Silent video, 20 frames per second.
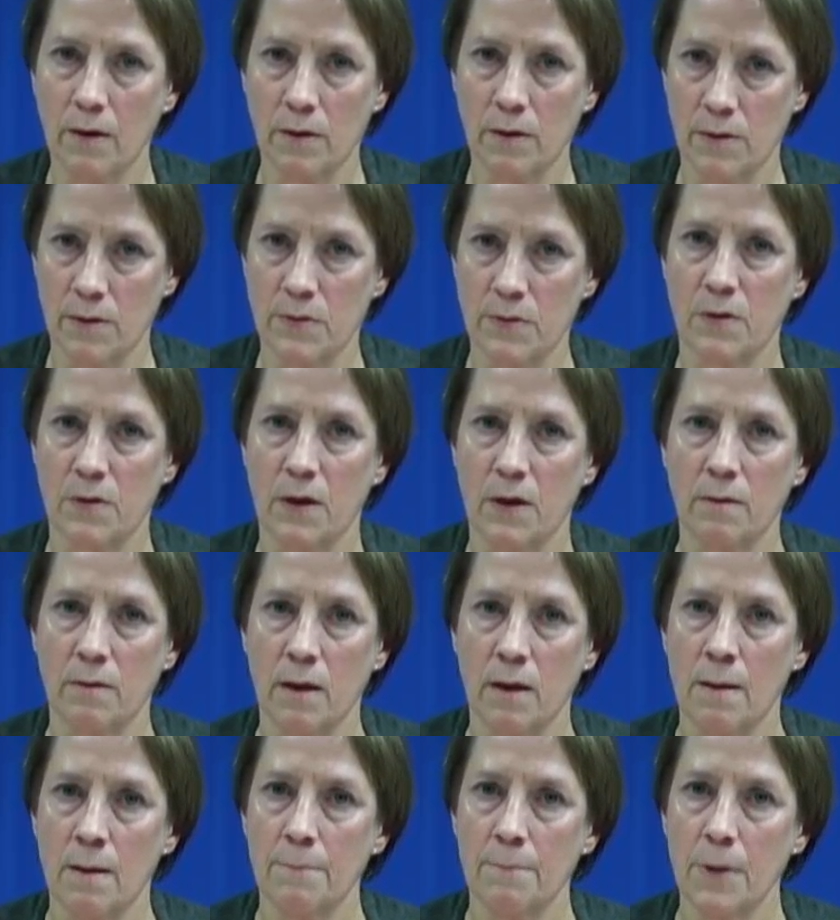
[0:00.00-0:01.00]
is that
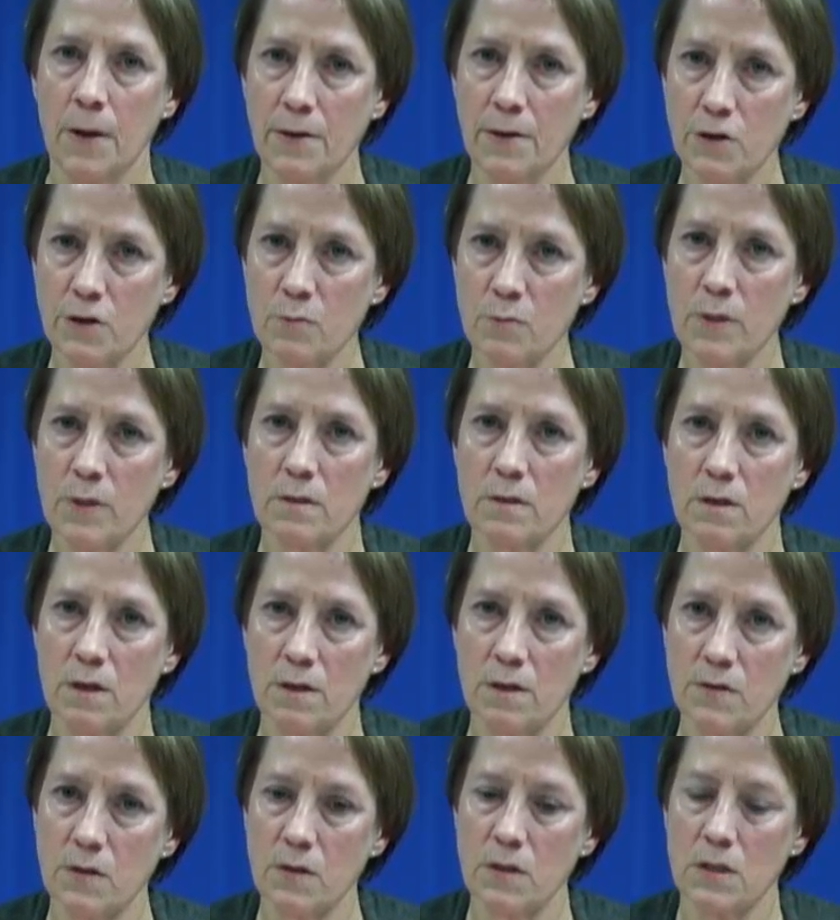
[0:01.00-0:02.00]
punishment
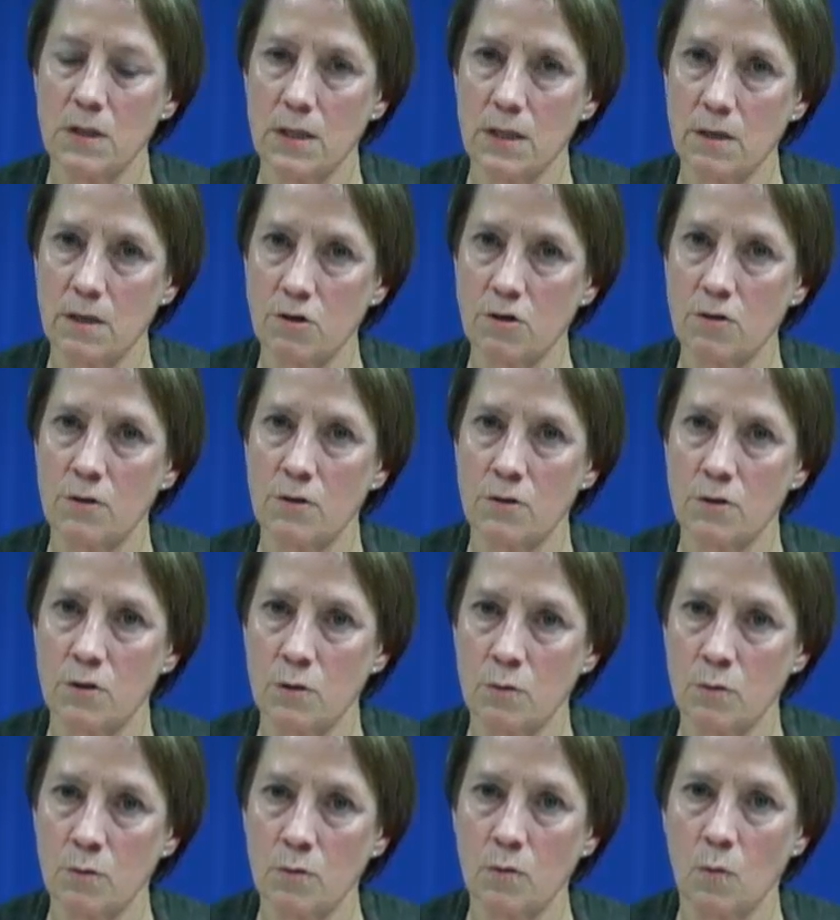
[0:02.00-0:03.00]
doesn't teach the
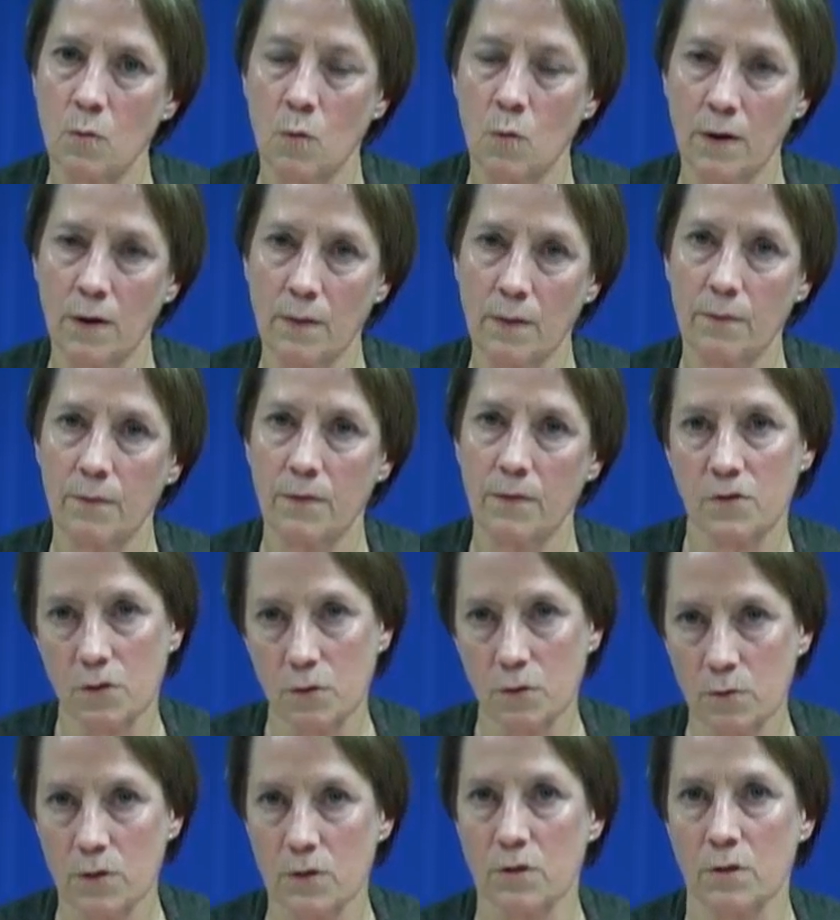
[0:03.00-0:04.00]
student what the
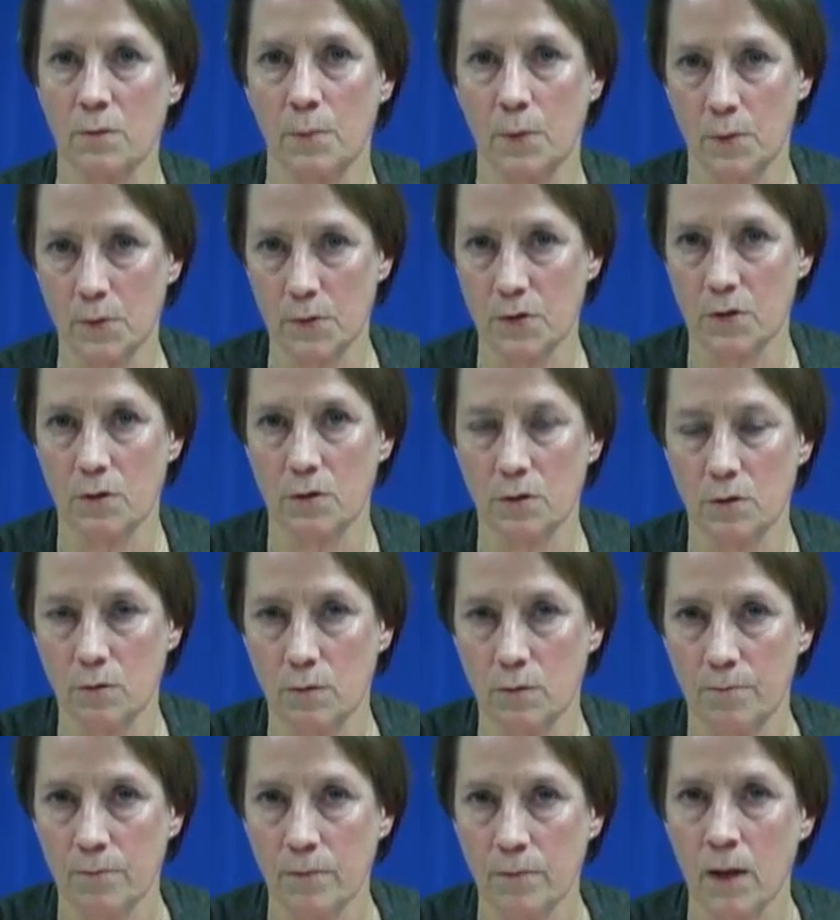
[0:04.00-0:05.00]
student is supposed to
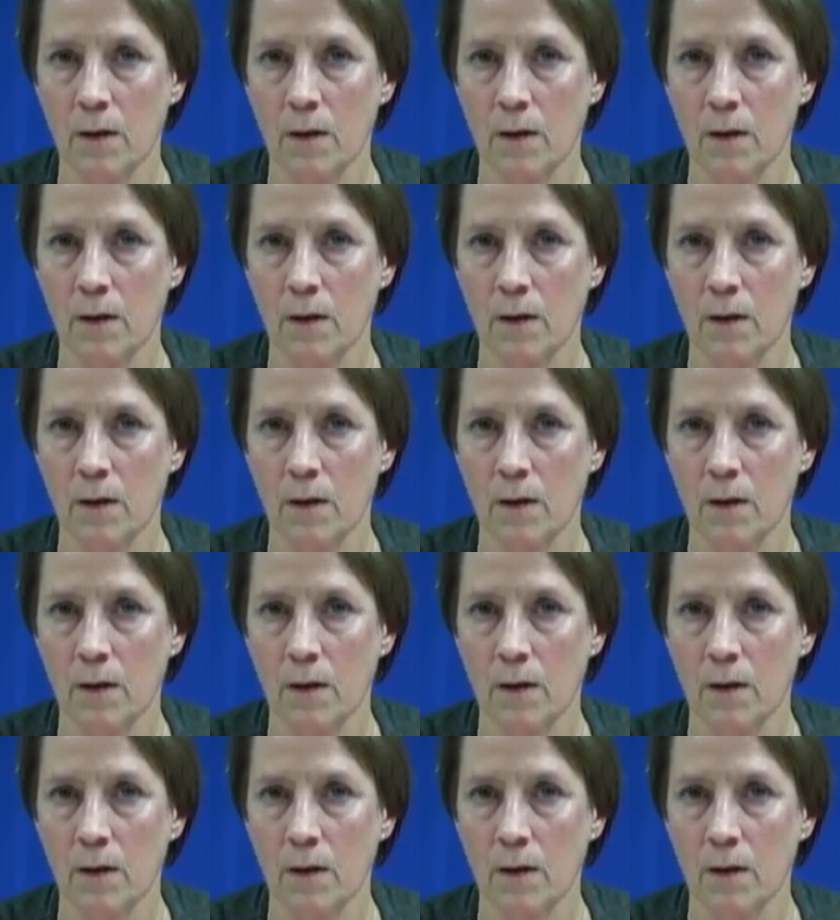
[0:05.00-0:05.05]
do.